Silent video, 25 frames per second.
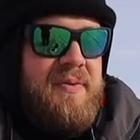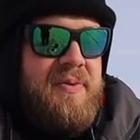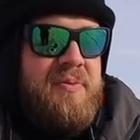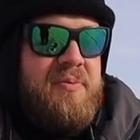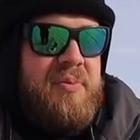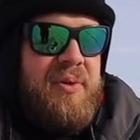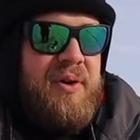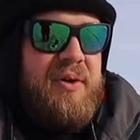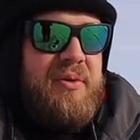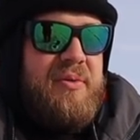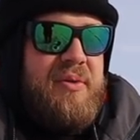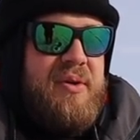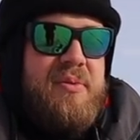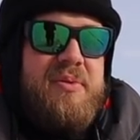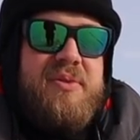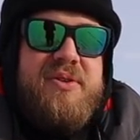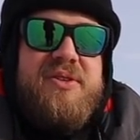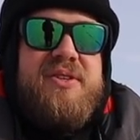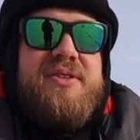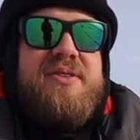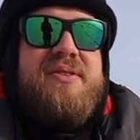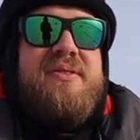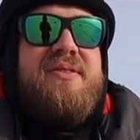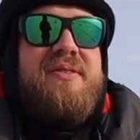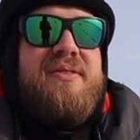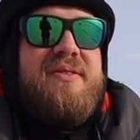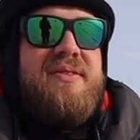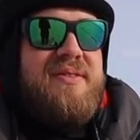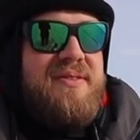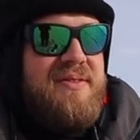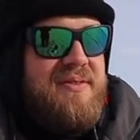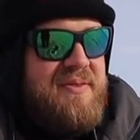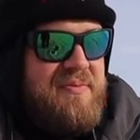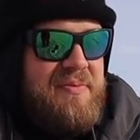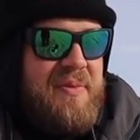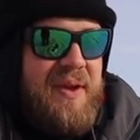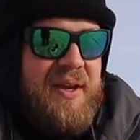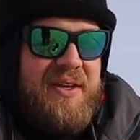But we were just
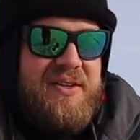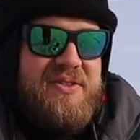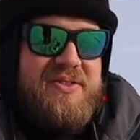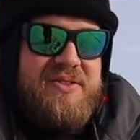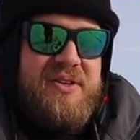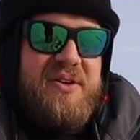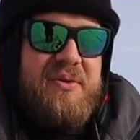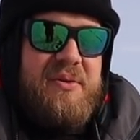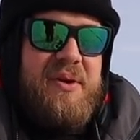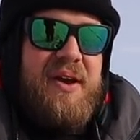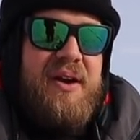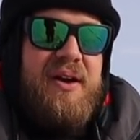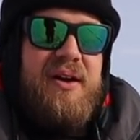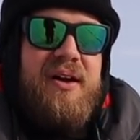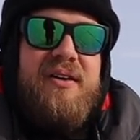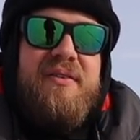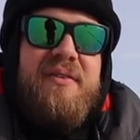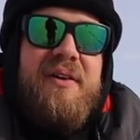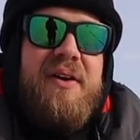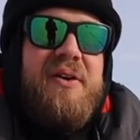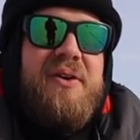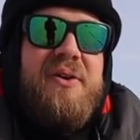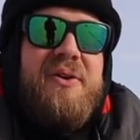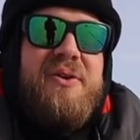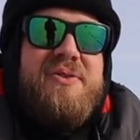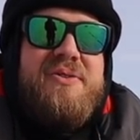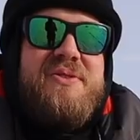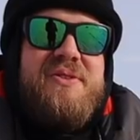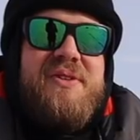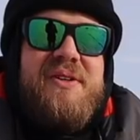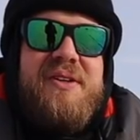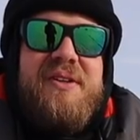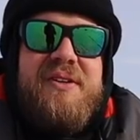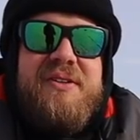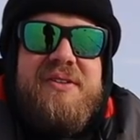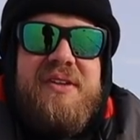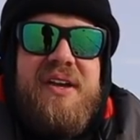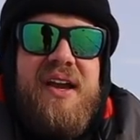making sure we had all of our holes
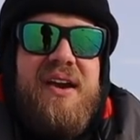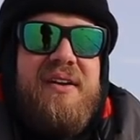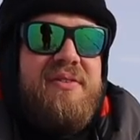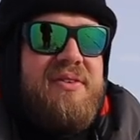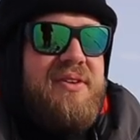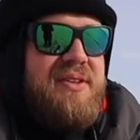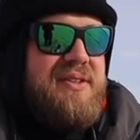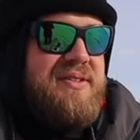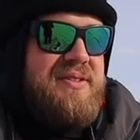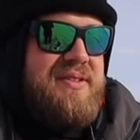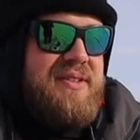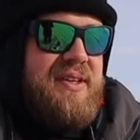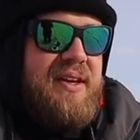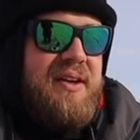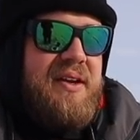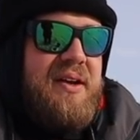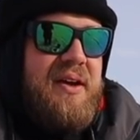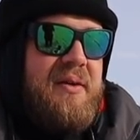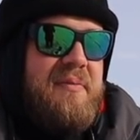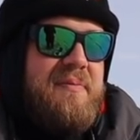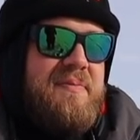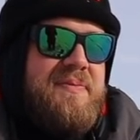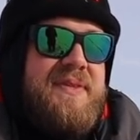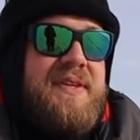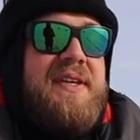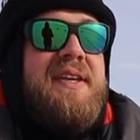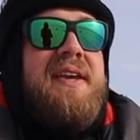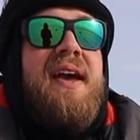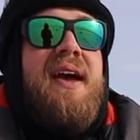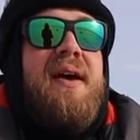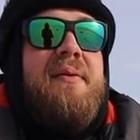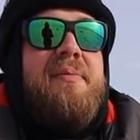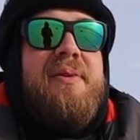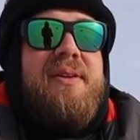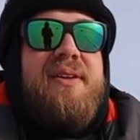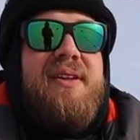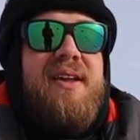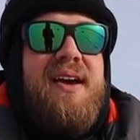drilled, everything set up to
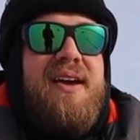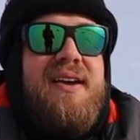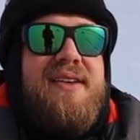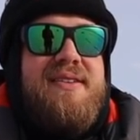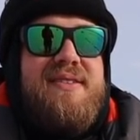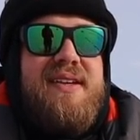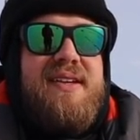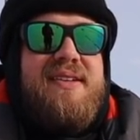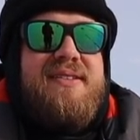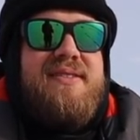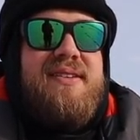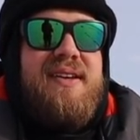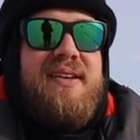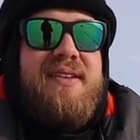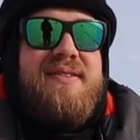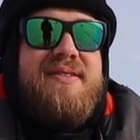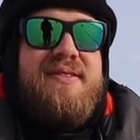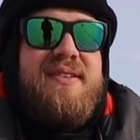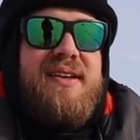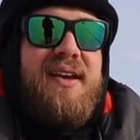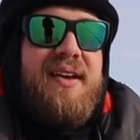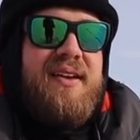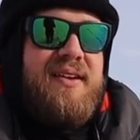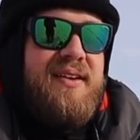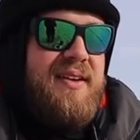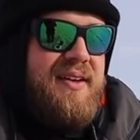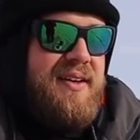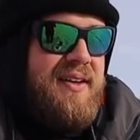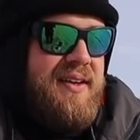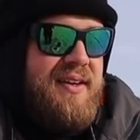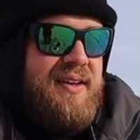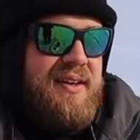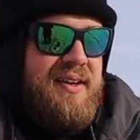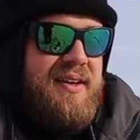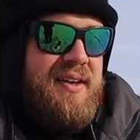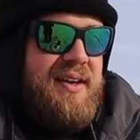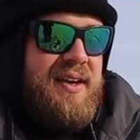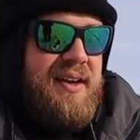capitalize at sunset.
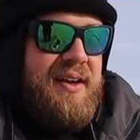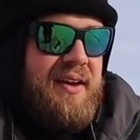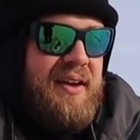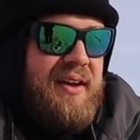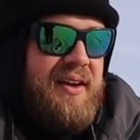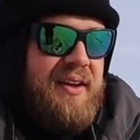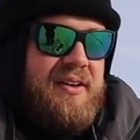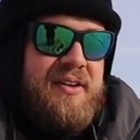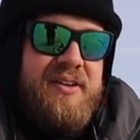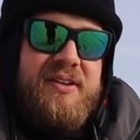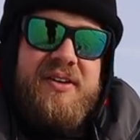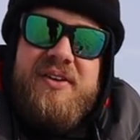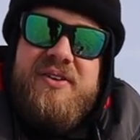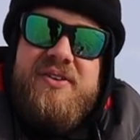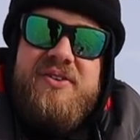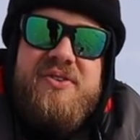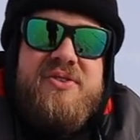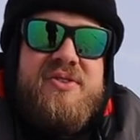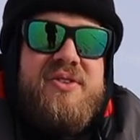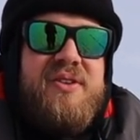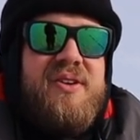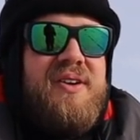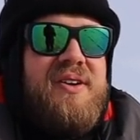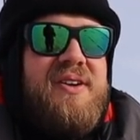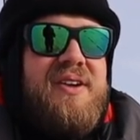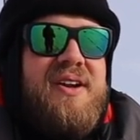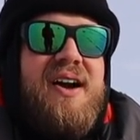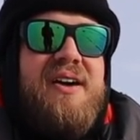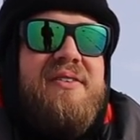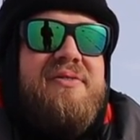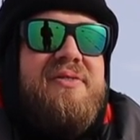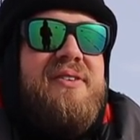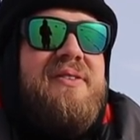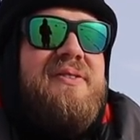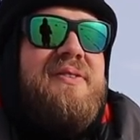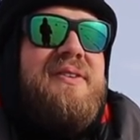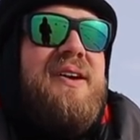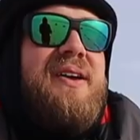And sure
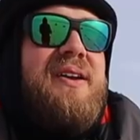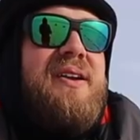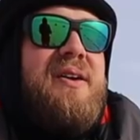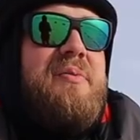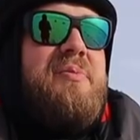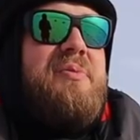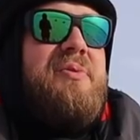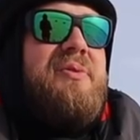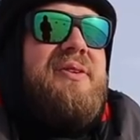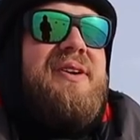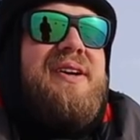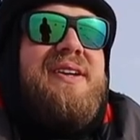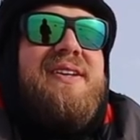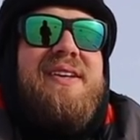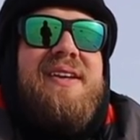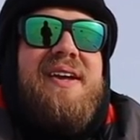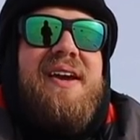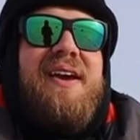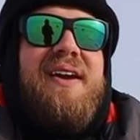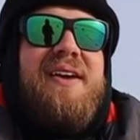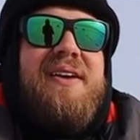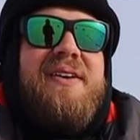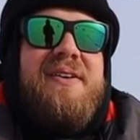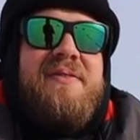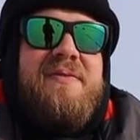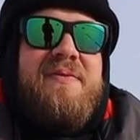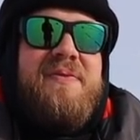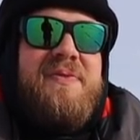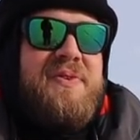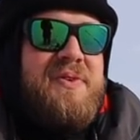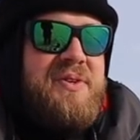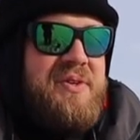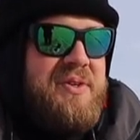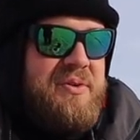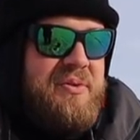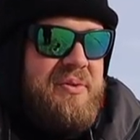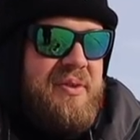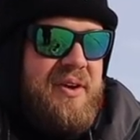enough, even on Upper Red Lake,
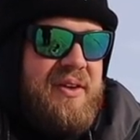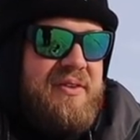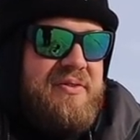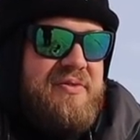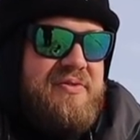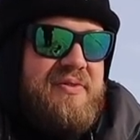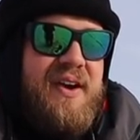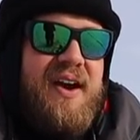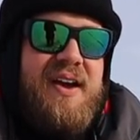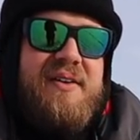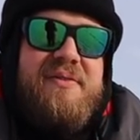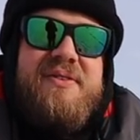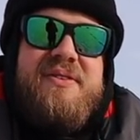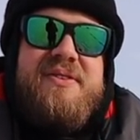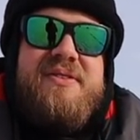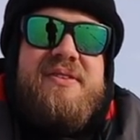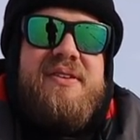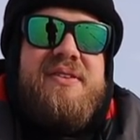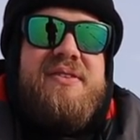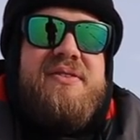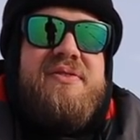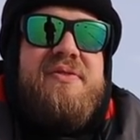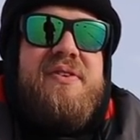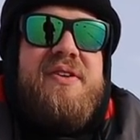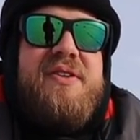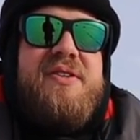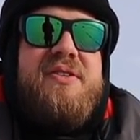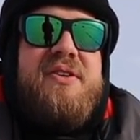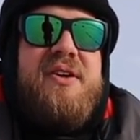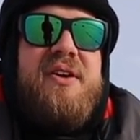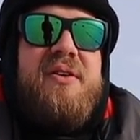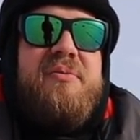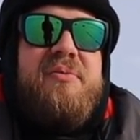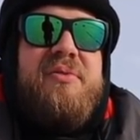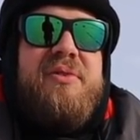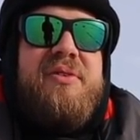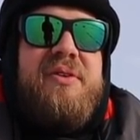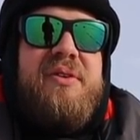we had 5 or 6 fish
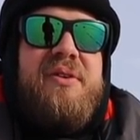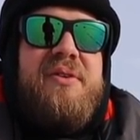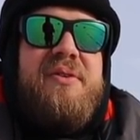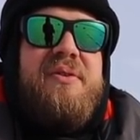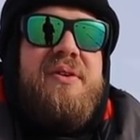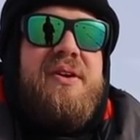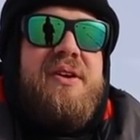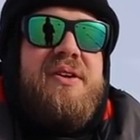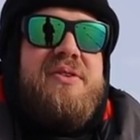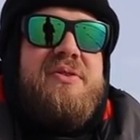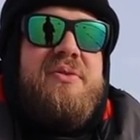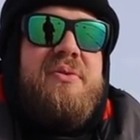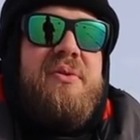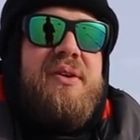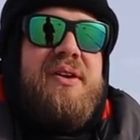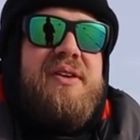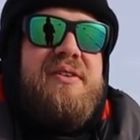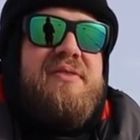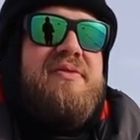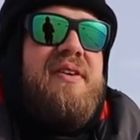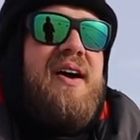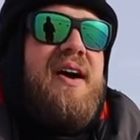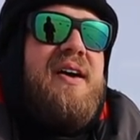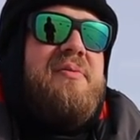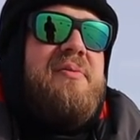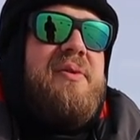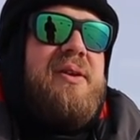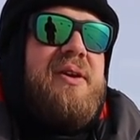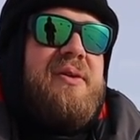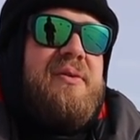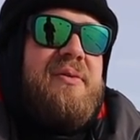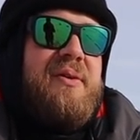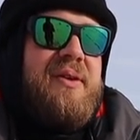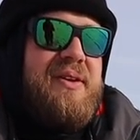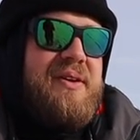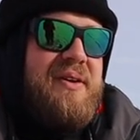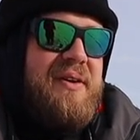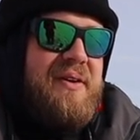come through in a 25 minute
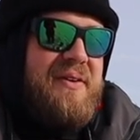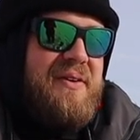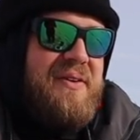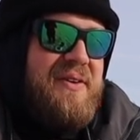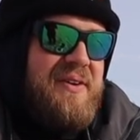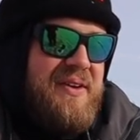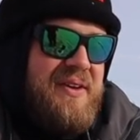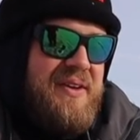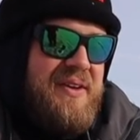window.